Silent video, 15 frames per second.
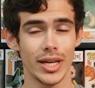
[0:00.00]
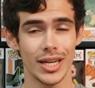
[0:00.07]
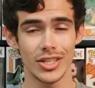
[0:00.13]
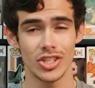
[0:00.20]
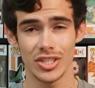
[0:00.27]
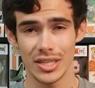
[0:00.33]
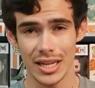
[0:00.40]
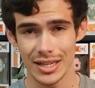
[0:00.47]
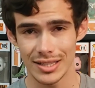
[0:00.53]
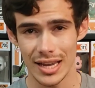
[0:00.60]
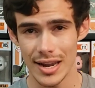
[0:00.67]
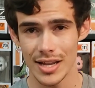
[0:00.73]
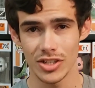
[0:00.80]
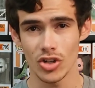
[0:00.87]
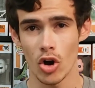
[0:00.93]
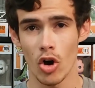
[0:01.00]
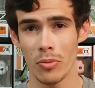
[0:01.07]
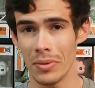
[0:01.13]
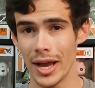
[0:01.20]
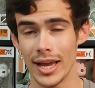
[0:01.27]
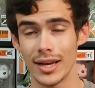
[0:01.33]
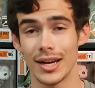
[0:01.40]
did just get a ten inch All
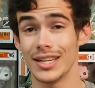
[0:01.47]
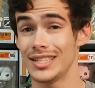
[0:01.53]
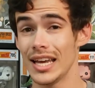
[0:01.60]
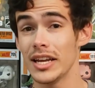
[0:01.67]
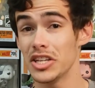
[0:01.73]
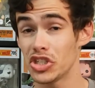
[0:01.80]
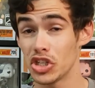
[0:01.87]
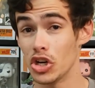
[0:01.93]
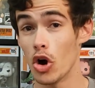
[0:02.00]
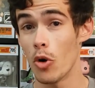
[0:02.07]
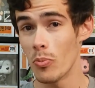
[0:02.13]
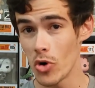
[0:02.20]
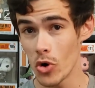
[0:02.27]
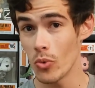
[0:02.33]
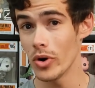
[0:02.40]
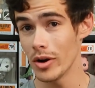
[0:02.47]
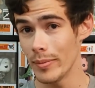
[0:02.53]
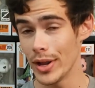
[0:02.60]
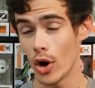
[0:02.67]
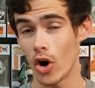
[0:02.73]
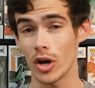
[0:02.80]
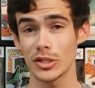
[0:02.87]
Might. A ten inch Nomu would have
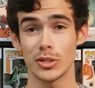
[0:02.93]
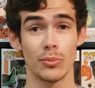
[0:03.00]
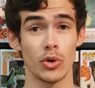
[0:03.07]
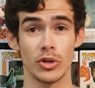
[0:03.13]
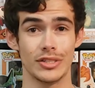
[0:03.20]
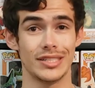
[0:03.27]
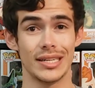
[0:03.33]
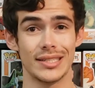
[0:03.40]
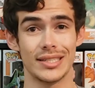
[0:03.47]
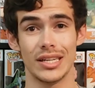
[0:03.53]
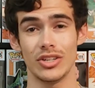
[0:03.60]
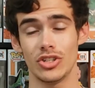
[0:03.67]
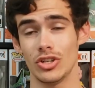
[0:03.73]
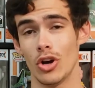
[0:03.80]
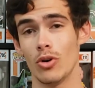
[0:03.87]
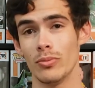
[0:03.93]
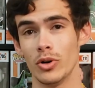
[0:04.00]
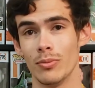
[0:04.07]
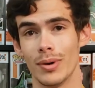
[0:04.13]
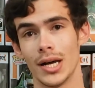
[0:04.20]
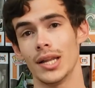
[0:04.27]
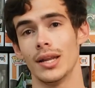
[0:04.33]
been awesome, or a six inch
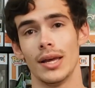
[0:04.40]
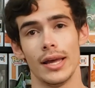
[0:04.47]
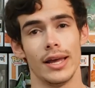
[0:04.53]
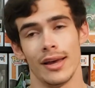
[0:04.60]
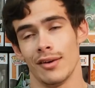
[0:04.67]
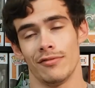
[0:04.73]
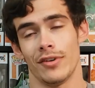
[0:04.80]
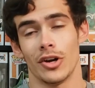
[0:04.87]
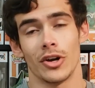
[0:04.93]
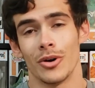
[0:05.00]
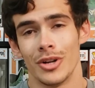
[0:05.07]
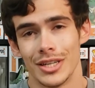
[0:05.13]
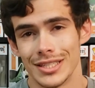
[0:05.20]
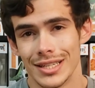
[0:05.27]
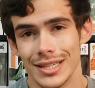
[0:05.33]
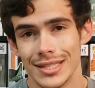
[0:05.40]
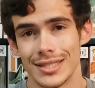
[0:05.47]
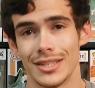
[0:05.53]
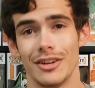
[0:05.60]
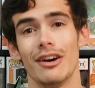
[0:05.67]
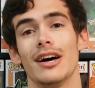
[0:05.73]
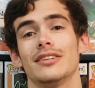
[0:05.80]
Nomu, but Funko doesn't
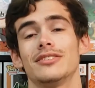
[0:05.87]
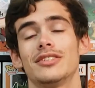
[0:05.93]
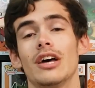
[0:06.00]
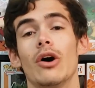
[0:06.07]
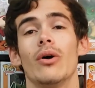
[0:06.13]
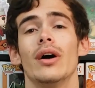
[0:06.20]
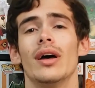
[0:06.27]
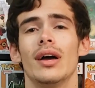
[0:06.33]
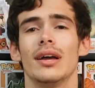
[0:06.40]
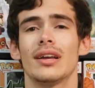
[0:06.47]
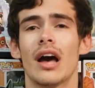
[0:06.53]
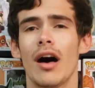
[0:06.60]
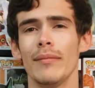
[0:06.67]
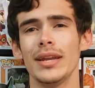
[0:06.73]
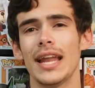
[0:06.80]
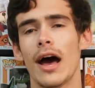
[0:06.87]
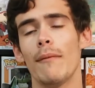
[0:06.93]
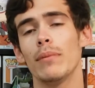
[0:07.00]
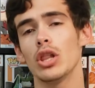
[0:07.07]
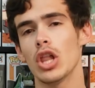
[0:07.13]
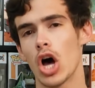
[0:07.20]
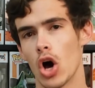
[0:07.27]
listen to us. So comment down
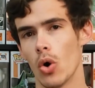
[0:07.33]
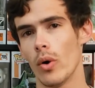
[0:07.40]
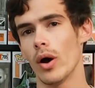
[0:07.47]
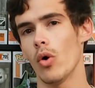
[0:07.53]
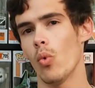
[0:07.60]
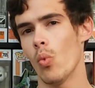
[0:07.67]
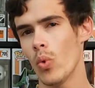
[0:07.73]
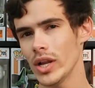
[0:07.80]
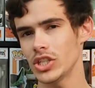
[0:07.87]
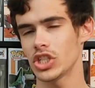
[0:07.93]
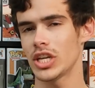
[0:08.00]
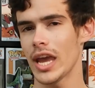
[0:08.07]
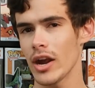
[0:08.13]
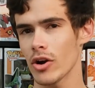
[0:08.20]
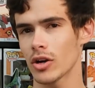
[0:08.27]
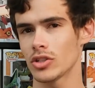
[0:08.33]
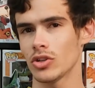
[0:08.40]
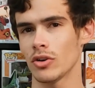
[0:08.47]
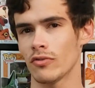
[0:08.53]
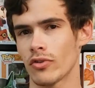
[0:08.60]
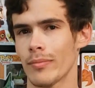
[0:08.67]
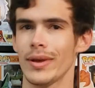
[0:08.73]
below, which
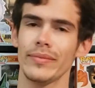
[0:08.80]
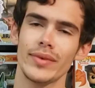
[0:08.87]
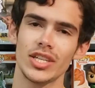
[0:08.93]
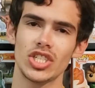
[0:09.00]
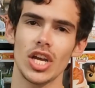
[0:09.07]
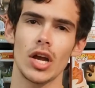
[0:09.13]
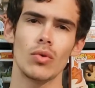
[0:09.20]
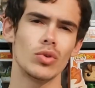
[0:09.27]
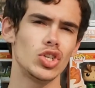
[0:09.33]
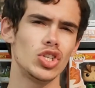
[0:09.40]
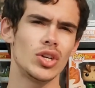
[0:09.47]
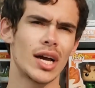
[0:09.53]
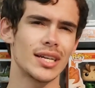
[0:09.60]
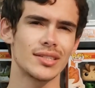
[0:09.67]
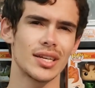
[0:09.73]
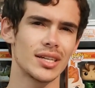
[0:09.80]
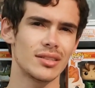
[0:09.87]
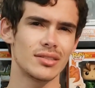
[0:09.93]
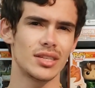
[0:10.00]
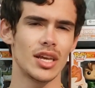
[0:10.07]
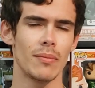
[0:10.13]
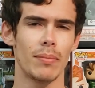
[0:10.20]
character from M H A would you guys like to
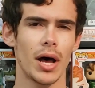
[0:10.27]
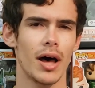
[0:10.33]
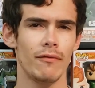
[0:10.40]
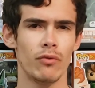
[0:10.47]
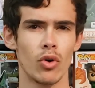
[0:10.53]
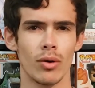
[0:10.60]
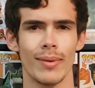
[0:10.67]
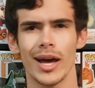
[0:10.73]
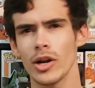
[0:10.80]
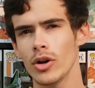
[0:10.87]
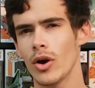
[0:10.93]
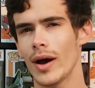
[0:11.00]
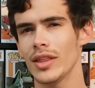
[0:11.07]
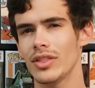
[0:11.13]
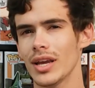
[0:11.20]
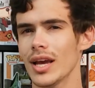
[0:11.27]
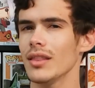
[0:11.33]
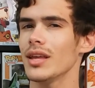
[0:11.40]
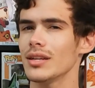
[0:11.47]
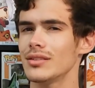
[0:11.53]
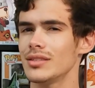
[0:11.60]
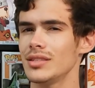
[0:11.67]
see in pop form? I don't know, I think I'd
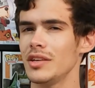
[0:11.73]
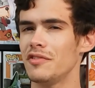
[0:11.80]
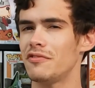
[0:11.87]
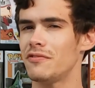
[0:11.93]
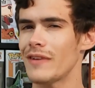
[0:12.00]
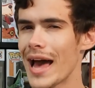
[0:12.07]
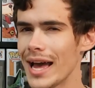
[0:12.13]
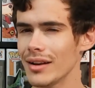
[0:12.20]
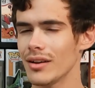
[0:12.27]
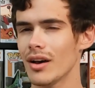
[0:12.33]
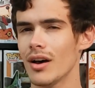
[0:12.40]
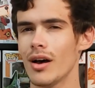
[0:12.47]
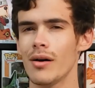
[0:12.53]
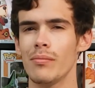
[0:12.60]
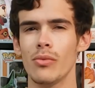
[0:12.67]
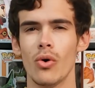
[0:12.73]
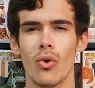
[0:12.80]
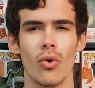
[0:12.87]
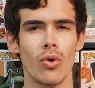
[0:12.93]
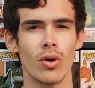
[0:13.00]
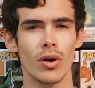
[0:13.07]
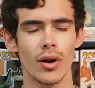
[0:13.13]
like to see Fat Gum,
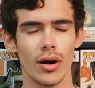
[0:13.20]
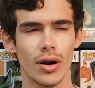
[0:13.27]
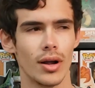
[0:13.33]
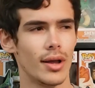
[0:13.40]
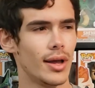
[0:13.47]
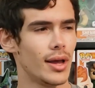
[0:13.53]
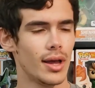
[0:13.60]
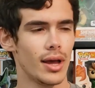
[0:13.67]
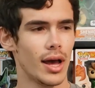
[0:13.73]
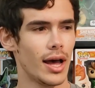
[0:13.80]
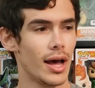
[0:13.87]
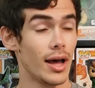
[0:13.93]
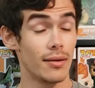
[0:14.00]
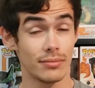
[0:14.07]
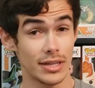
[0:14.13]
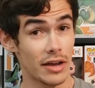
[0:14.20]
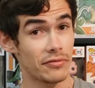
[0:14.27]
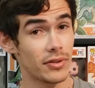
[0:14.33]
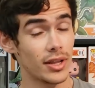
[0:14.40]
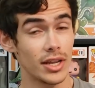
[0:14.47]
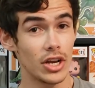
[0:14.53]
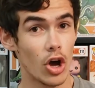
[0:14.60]
or Um,
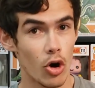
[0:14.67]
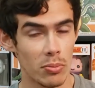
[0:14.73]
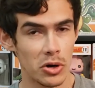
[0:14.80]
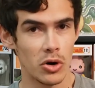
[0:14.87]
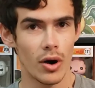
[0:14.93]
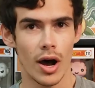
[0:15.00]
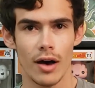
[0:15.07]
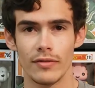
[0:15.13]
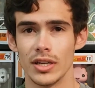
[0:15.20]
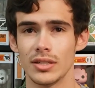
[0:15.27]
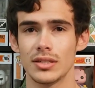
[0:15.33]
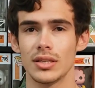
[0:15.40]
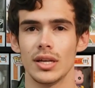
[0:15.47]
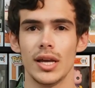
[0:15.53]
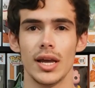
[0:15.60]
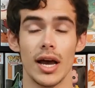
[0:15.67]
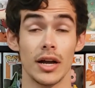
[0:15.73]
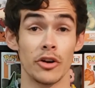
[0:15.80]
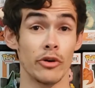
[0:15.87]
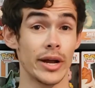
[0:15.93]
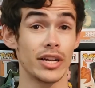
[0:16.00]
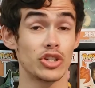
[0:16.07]
definitely Nomu, obviously. Uh,
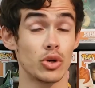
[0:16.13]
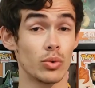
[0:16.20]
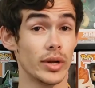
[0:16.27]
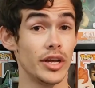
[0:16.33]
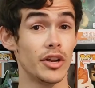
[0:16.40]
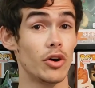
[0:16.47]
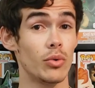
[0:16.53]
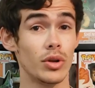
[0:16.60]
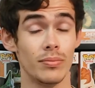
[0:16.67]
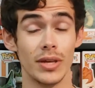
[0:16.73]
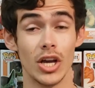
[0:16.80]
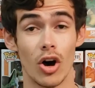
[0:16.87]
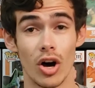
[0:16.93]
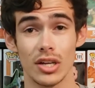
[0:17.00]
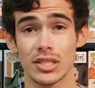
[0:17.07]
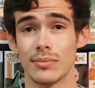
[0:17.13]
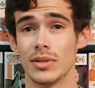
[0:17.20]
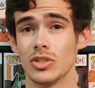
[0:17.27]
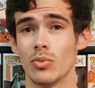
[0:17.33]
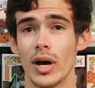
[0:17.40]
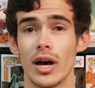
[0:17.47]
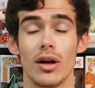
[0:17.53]
Gran Torino would be awesome
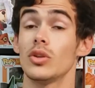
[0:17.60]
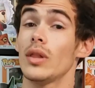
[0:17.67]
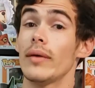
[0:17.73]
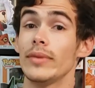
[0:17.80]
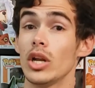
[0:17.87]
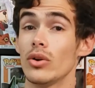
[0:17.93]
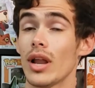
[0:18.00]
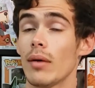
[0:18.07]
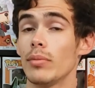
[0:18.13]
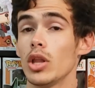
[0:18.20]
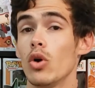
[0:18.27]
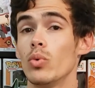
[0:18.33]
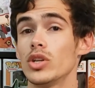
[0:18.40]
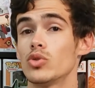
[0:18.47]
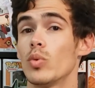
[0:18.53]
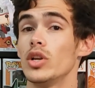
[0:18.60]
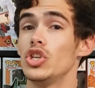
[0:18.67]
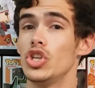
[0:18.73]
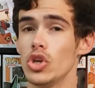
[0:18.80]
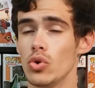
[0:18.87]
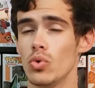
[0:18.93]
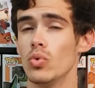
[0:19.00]
as well. So let me know down below which one
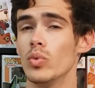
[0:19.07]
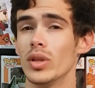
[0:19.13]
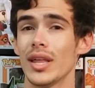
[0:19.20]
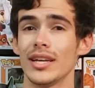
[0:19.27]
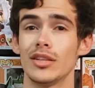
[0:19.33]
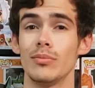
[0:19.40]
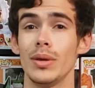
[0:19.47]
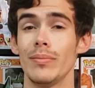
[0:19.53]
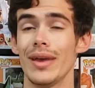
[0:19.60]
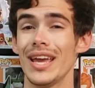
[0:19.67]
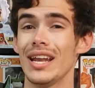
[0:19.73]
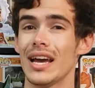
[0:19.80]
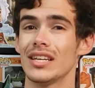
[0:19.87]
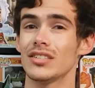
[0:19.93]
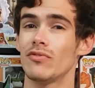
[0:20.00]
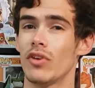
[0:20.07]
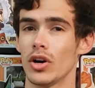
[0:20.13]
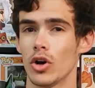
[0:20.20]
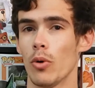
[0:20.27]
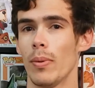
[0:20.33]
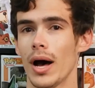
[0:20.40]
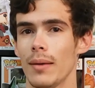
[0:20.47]
you would like to be made as a
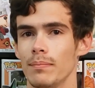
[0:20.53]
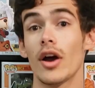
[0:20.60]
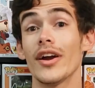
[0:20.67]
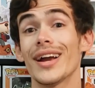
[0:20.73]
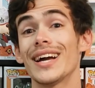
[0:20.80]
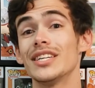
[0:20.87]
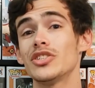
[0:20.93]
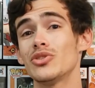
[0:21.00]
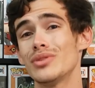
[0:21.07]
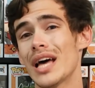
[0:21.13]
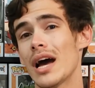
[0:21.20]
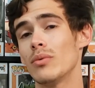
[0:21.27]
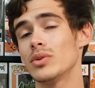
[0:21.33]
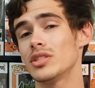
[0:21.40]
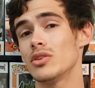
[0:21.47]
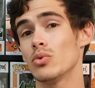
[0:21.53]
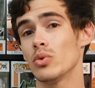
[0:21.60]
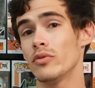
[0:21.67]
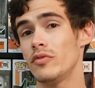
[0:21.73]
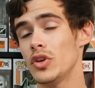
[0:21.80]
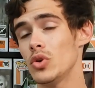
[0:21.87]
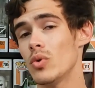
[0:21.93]
Funko Pop. All right, guys, so that was the
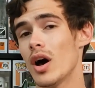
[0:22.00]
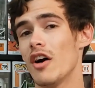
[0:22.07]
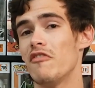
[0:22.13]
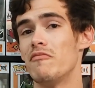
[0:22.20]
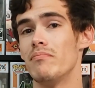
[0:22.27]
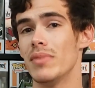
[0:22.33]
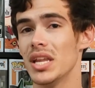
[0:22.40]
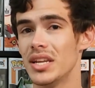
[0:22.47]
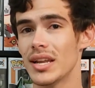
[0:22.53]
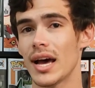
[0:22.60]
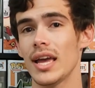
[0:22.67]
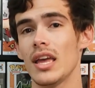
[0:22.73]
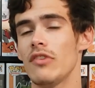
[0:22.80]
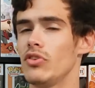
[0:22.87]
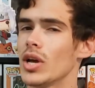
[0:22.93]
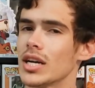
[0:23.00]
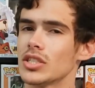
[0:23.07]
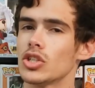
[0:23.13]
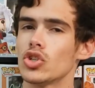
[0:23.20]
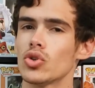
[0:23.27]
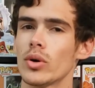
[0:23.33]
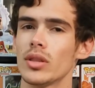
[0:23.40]
review of Midnight. If you guys
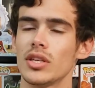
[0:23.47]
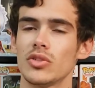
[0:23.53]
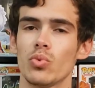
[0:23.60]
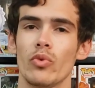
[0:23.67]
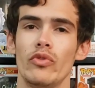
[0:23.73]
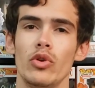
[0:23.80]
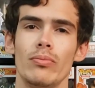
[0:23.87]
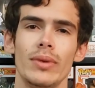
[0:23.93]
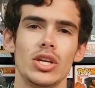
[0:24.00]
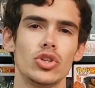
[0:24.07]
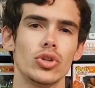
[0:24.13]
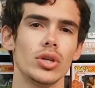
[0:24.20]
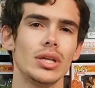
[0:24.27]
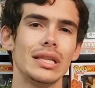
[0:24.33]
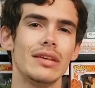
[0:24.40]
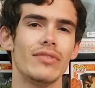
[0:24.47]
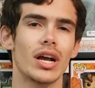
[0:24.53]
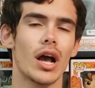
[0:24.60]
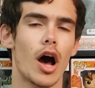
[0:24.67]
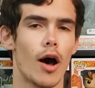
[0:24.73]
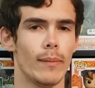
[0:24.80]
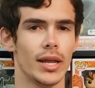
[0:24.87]
enjoyed this review, make sure you leave a
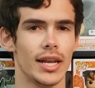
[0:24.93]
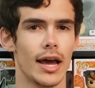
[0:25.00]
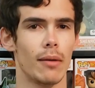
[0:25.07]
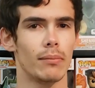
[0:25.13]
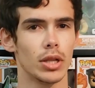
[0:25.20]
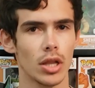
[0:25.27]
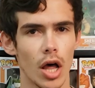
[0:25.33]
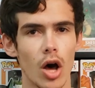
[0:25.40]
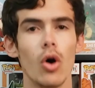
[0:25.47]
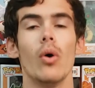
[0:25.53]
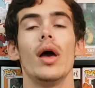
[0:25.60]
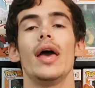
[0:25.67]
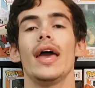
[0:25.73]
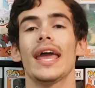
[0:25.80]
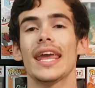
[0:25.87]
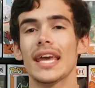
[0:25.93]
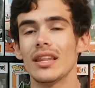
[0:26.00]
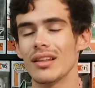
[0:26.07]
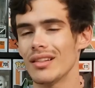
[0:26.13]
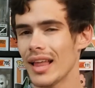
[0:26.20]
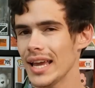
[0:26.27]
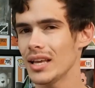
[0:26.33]
comment down below and
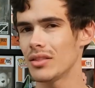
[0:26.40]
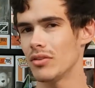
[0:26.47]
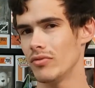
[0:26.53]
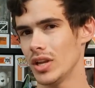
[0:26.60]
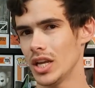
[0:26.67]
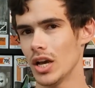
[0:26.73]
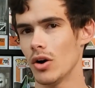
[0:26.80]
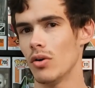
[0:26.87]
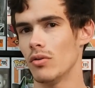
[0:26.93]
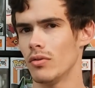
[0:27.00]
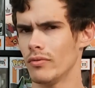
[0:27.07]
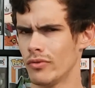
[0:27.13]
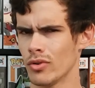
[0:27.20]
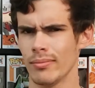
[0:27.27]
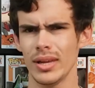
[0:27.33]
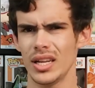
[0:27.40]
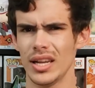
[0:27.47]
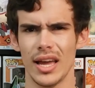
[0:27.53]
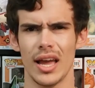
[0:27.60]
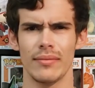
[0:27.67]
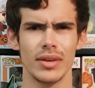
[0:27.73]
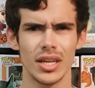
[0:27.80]
like the video for
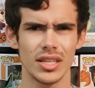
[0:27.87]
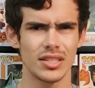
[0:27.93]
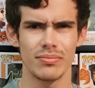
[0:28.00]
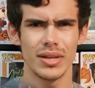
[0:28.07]
Midnight. I mean, it's